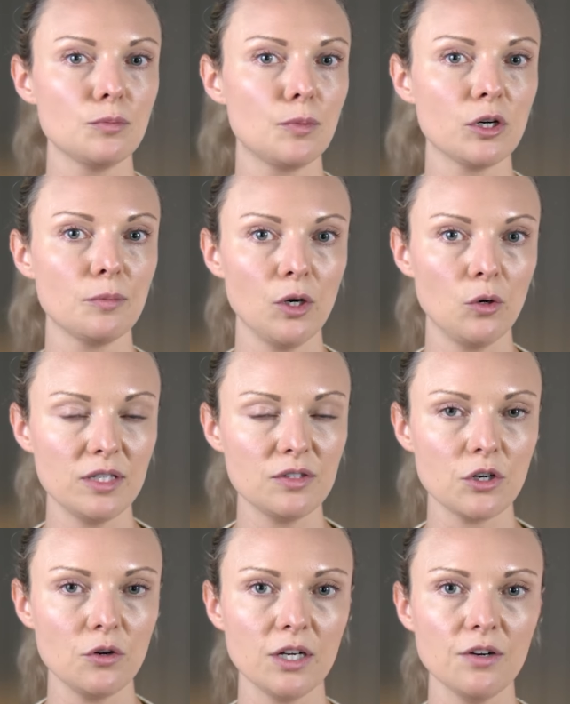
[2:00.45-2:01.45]
components
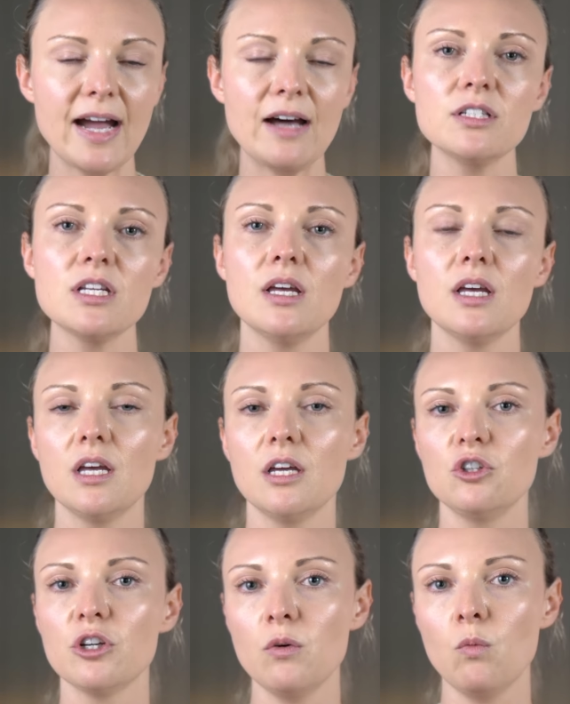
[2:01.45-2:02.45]
going around,
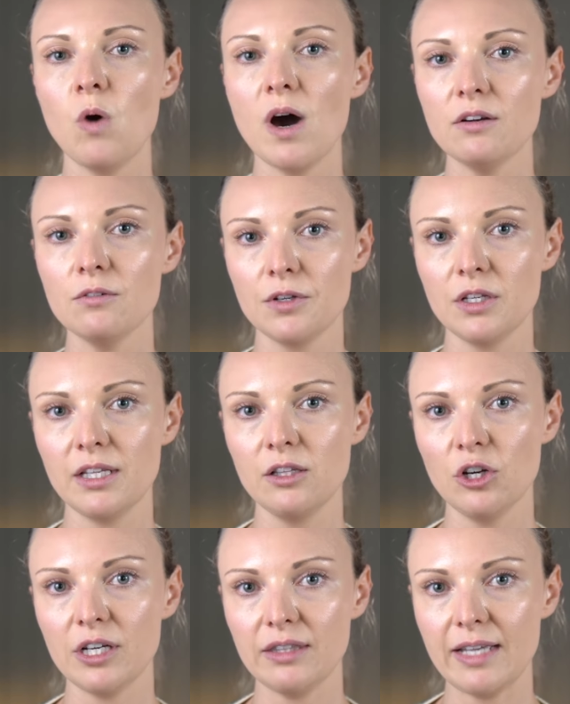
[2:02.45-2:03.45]
you're going to want to really
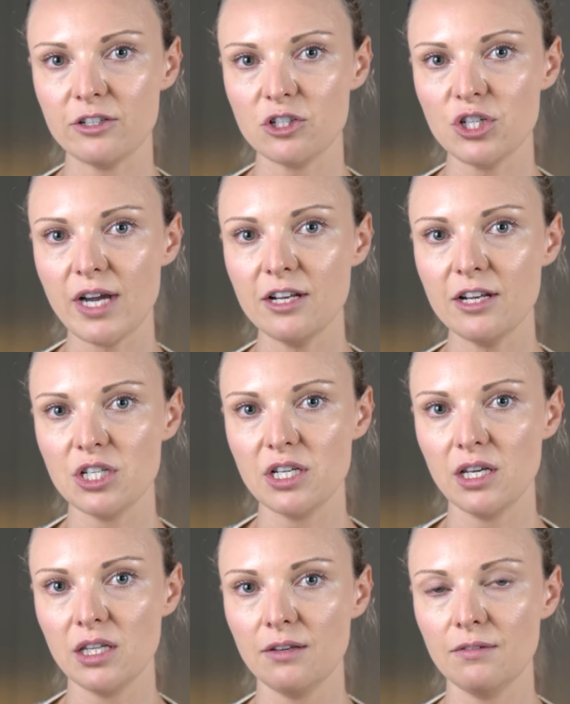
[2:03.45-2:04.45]
look at that
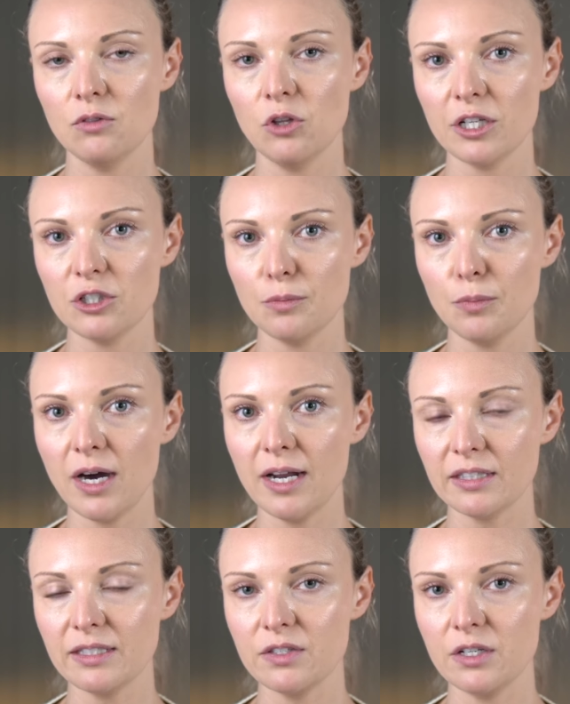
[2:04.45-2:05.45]
strategy and then look at your
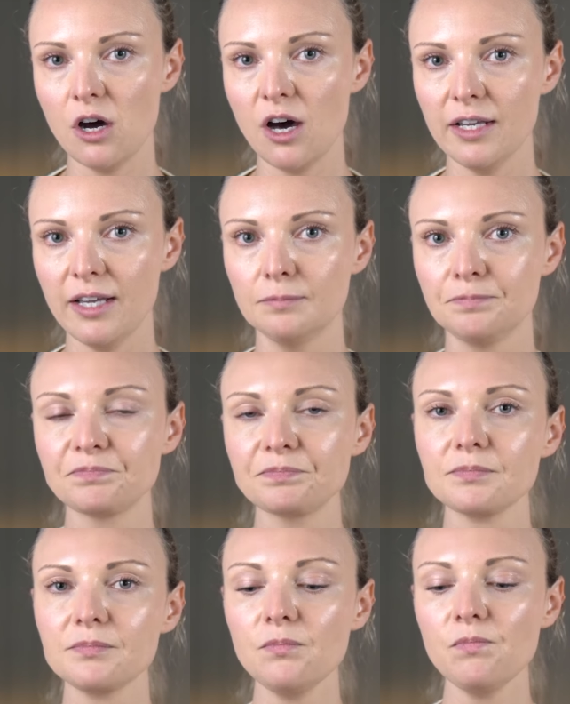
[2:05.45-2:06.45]
product as an audit
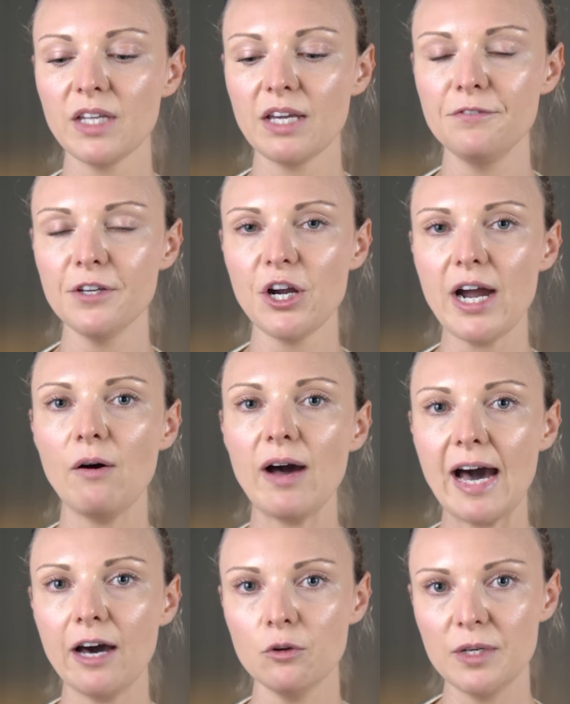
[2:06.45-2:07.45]
and figure out,
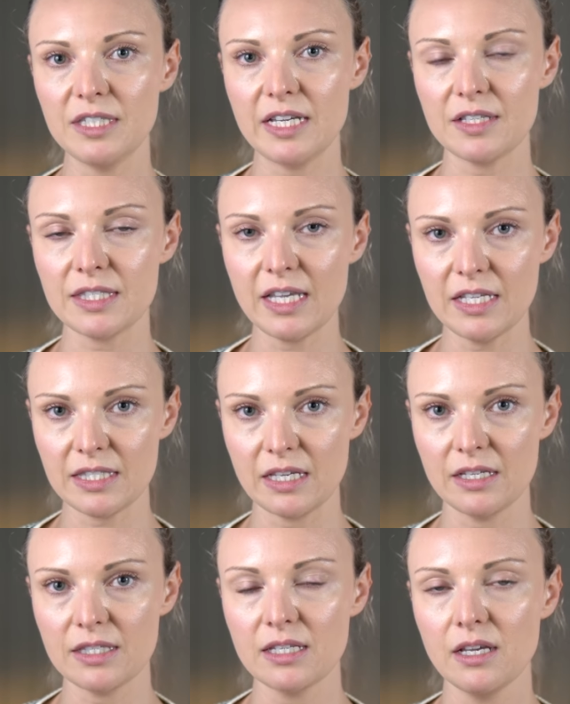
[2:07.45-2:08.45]
how do we take
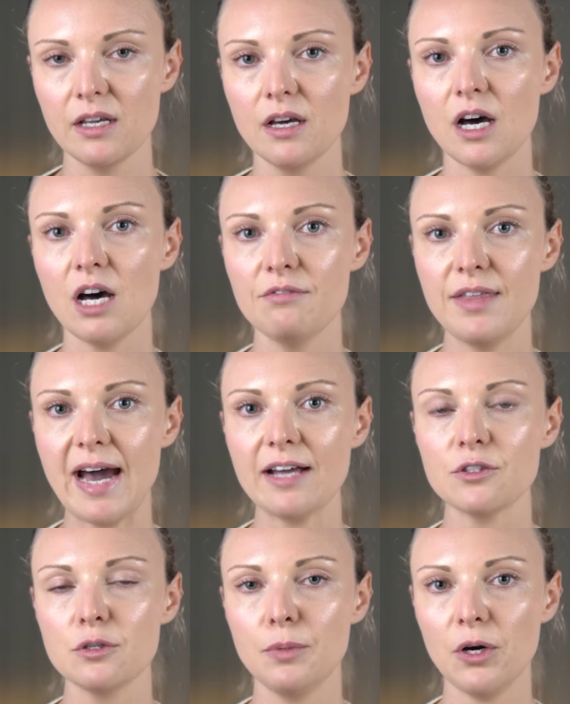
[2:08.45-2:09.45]
slices of
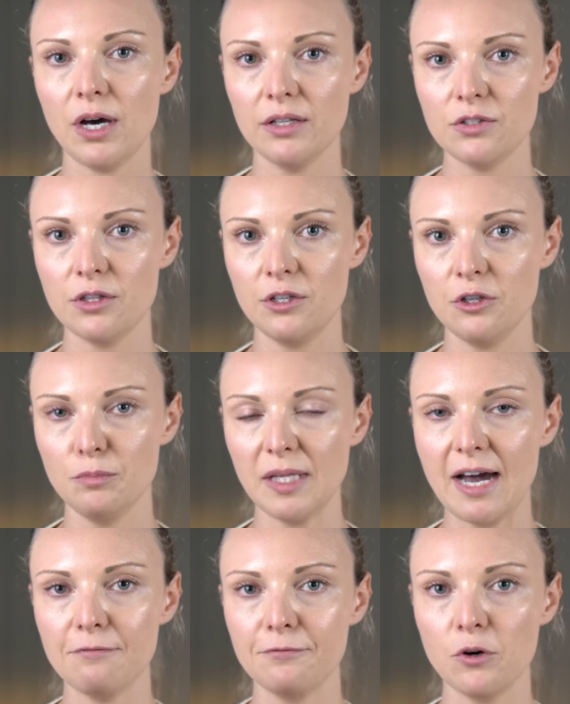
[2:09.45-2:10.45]
that to put onto the new
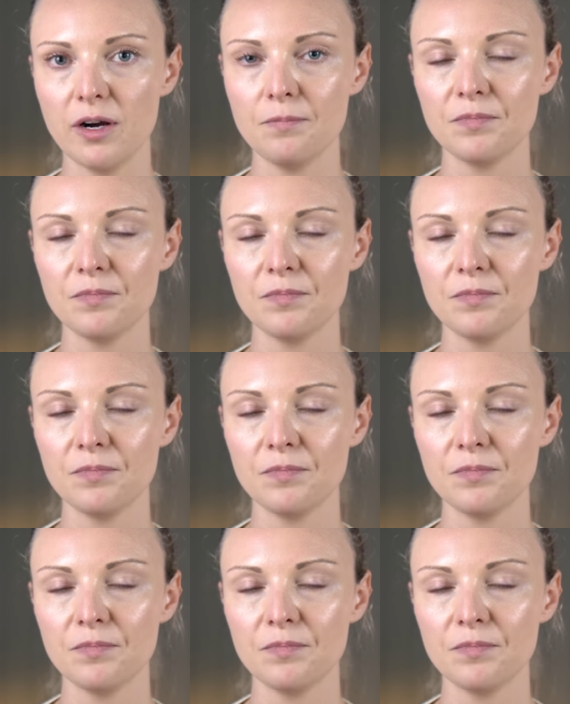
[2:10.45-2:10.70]
platform?